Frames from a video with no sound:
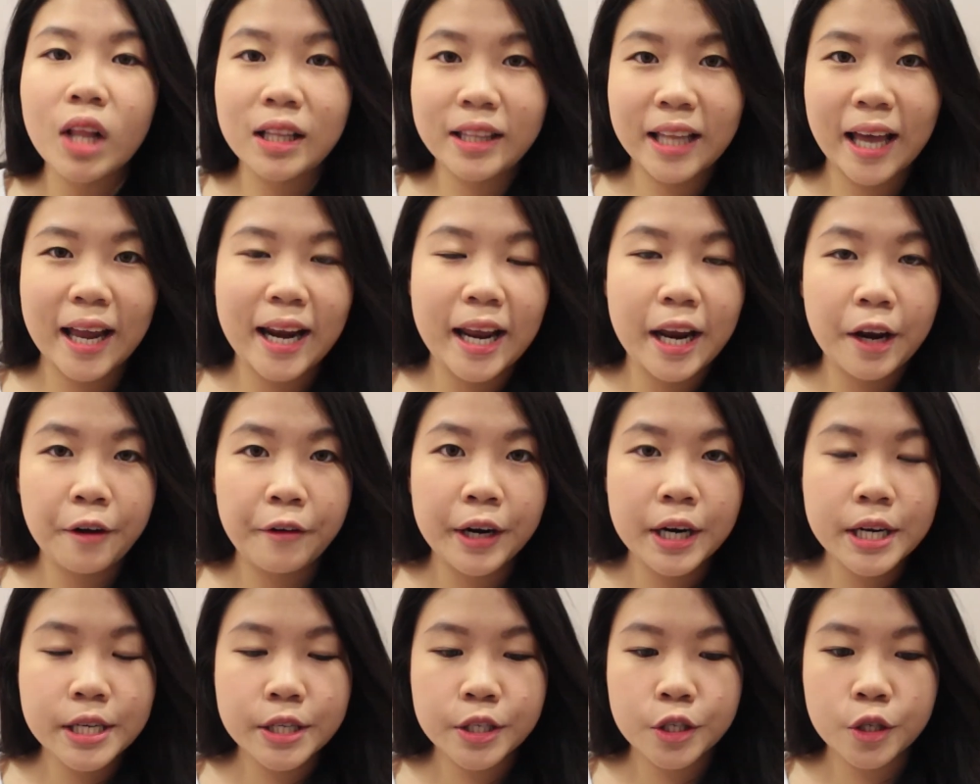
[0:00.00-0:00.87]
that
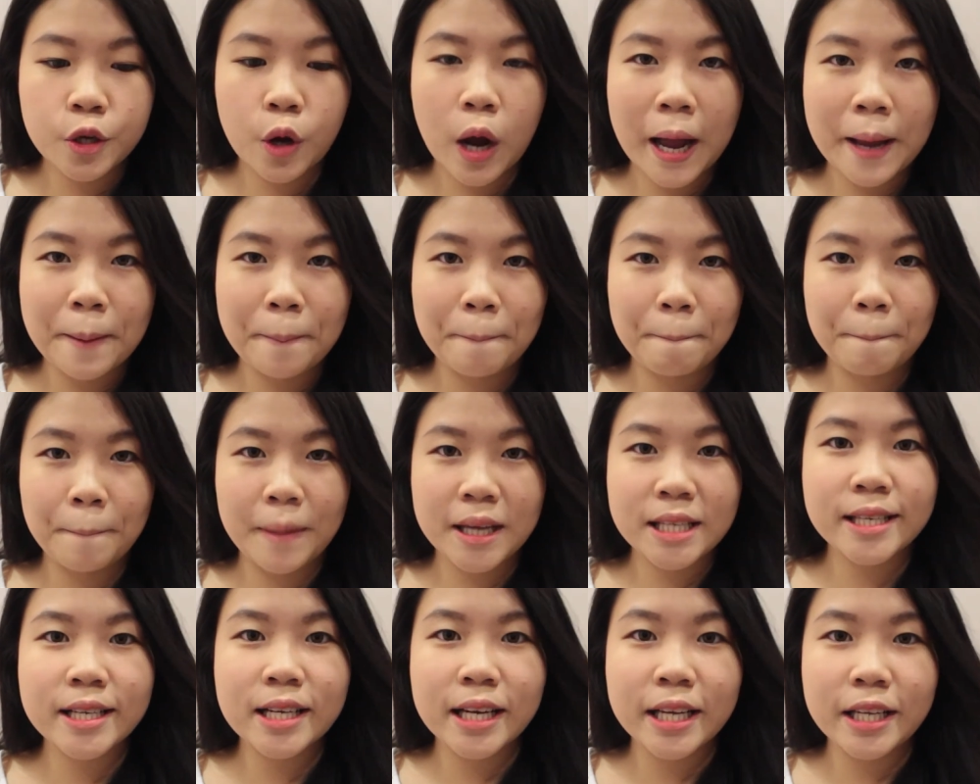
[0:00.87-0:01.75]
area, so I
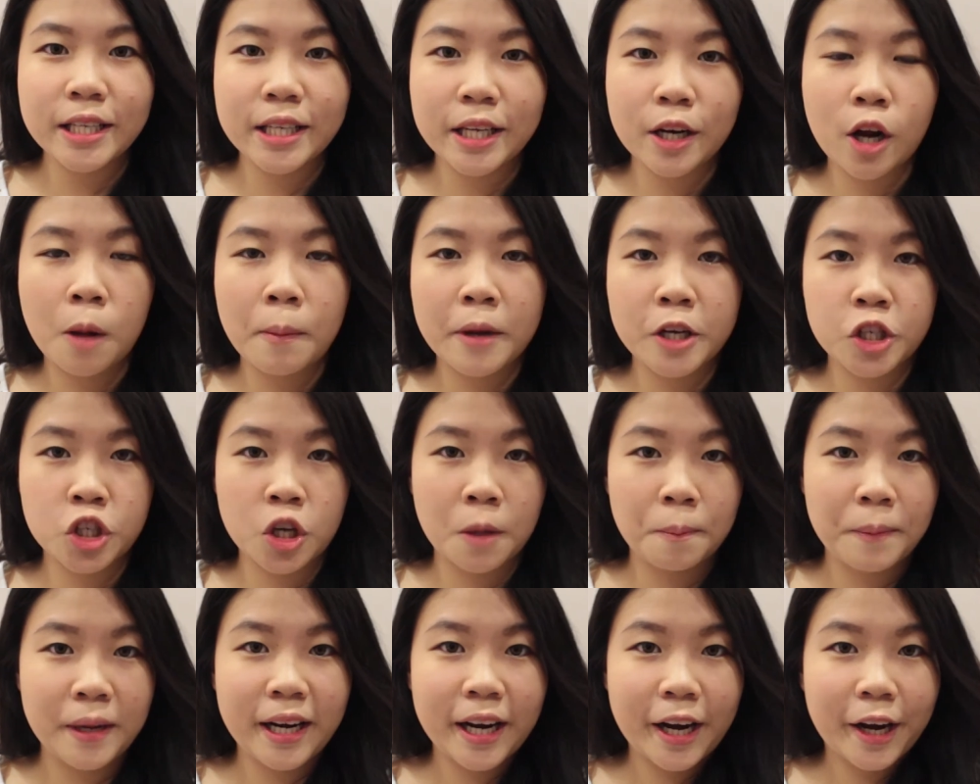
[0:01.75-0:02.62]
basically did all my
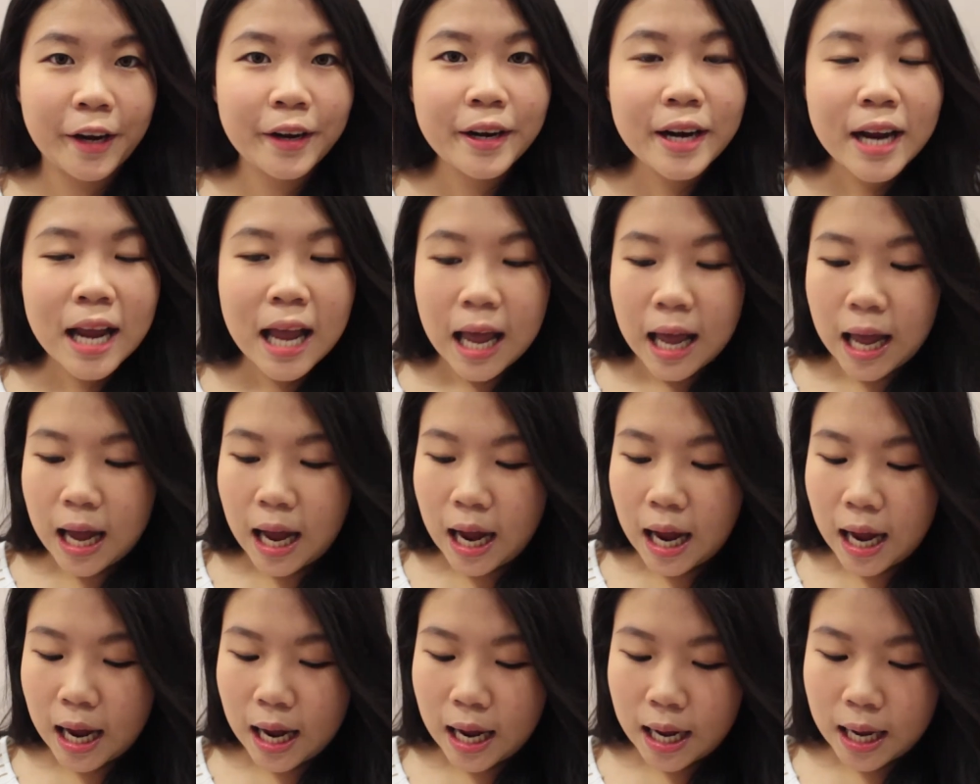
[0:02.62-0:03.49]
shopping there.
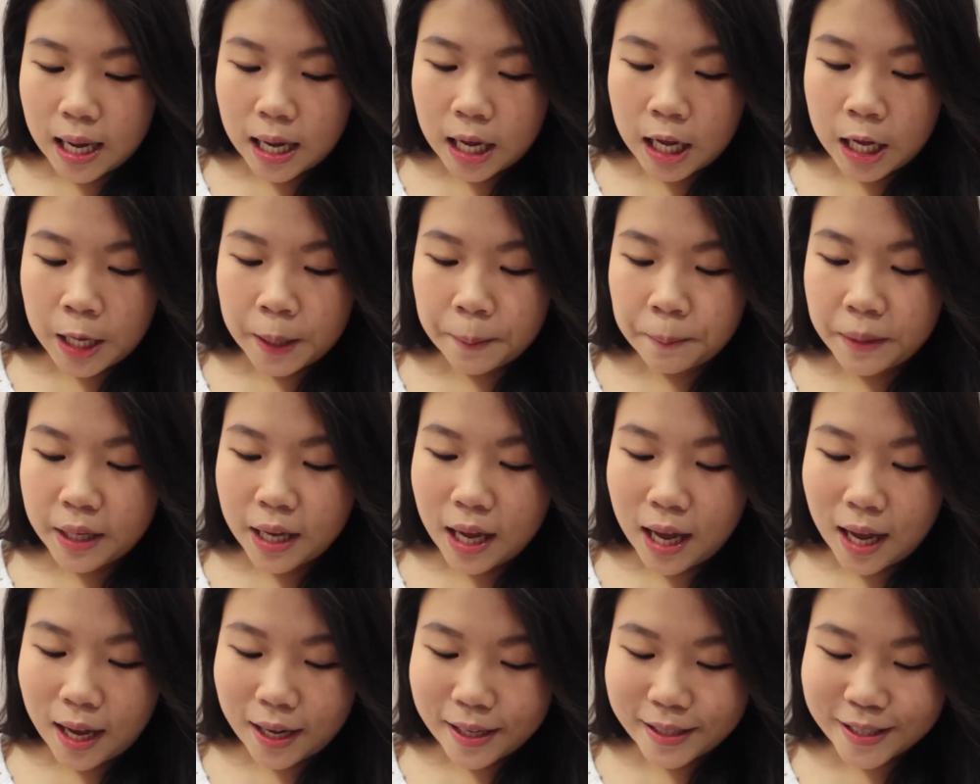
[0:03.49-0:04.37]

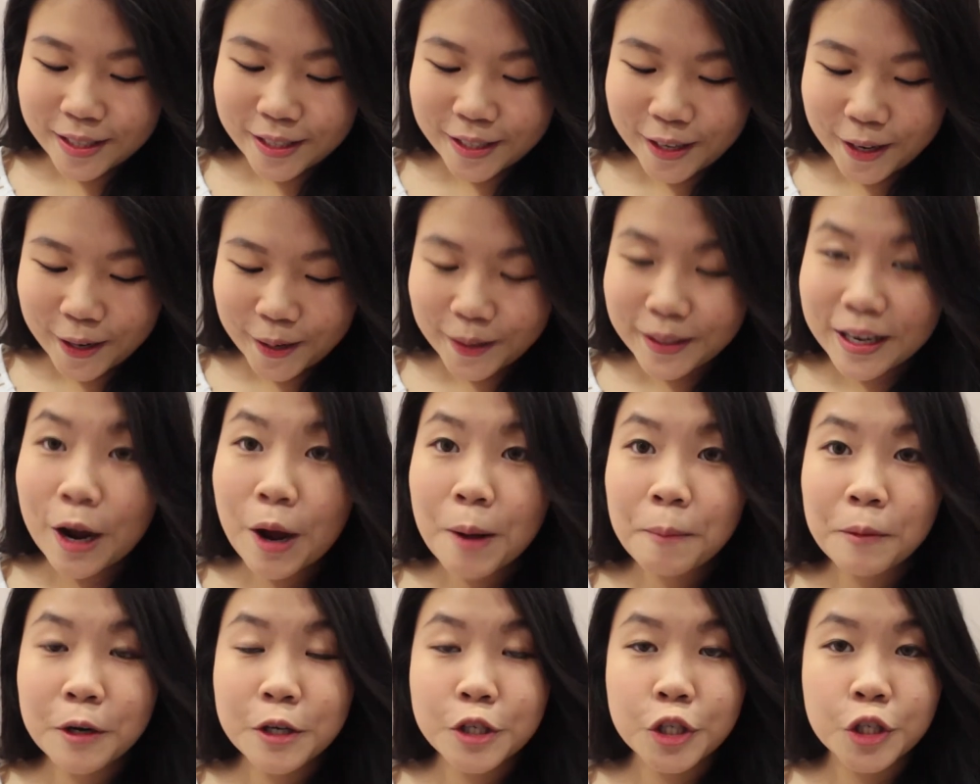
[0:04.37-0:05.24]
Yeah, so now
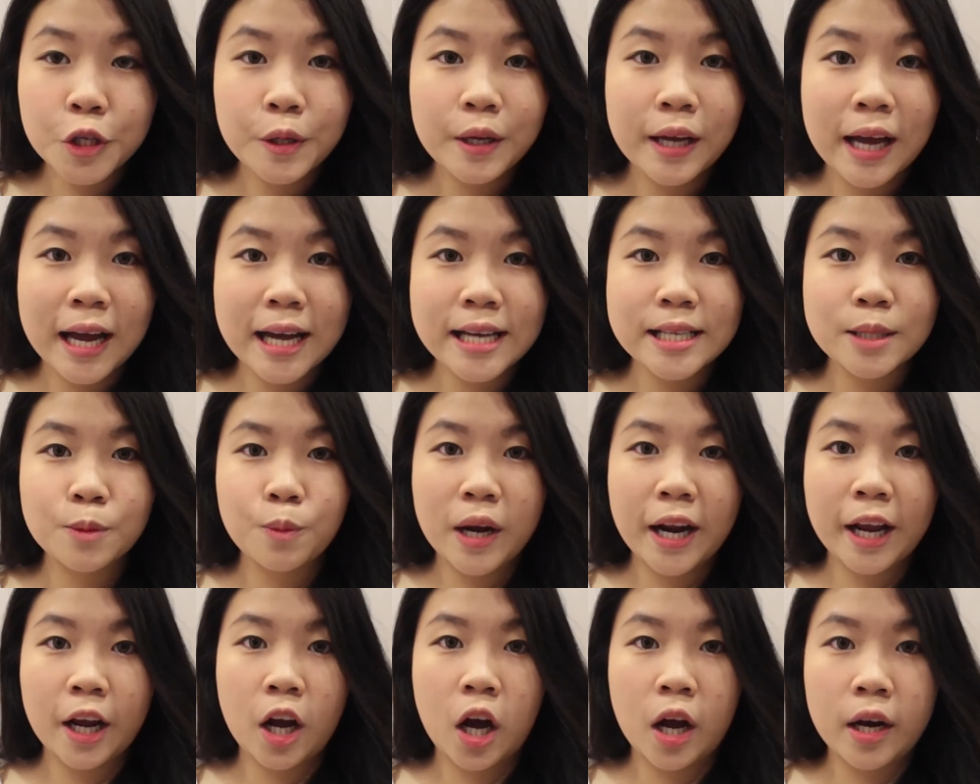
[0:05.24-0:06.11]
I'm gonna show you guys
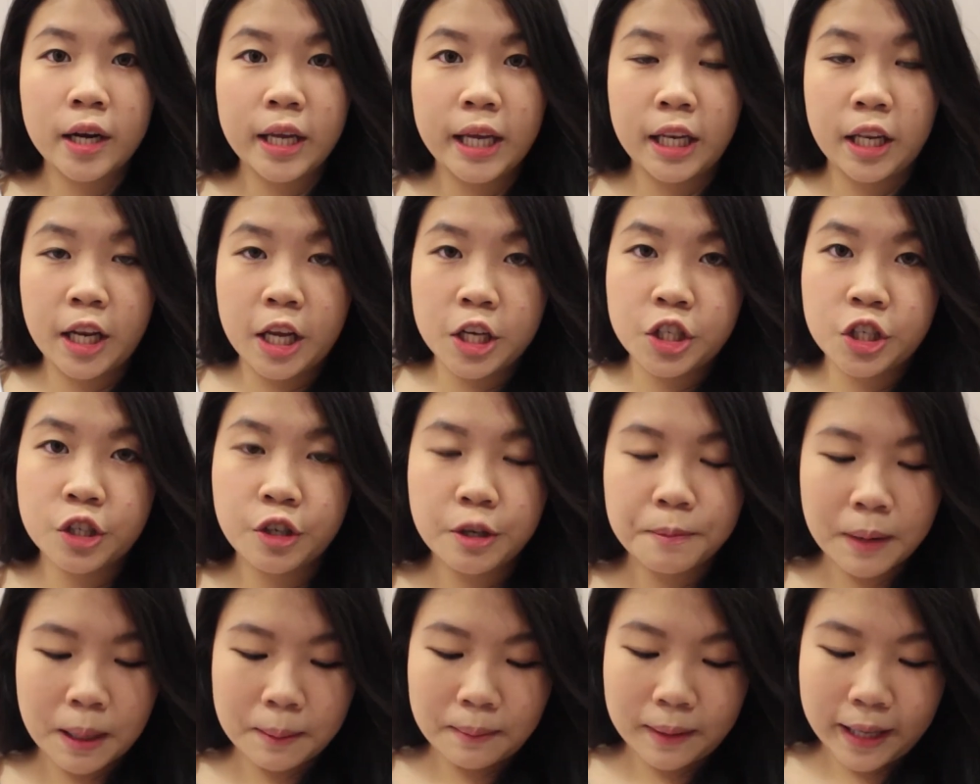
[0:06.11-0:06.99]
what I got in Nature
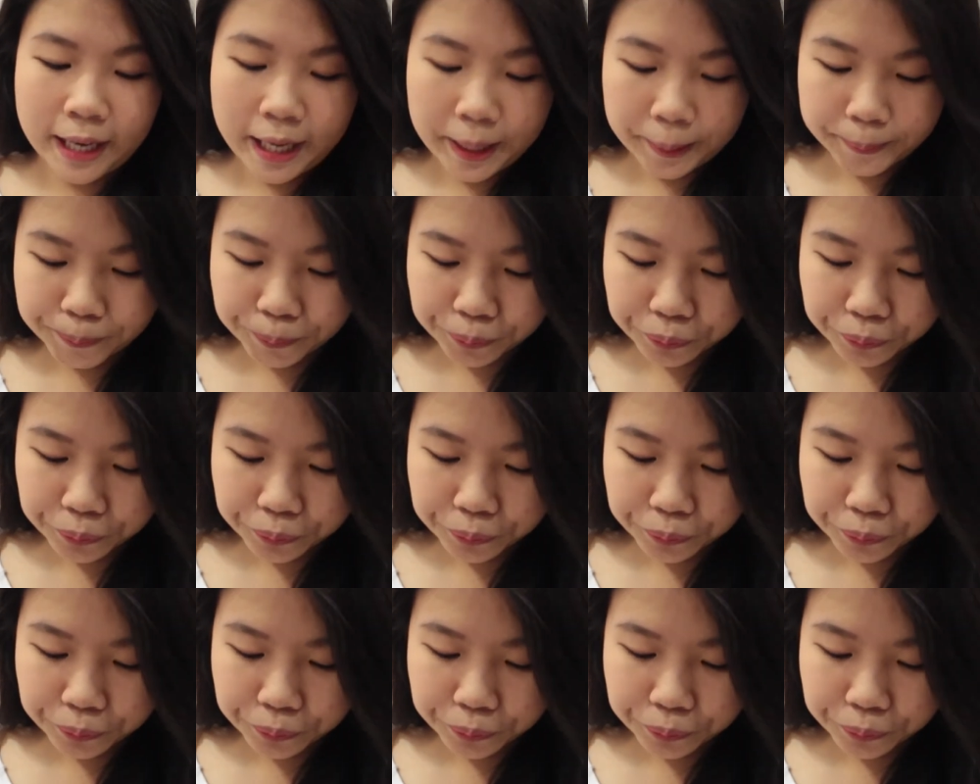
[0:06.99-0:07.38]
Republic.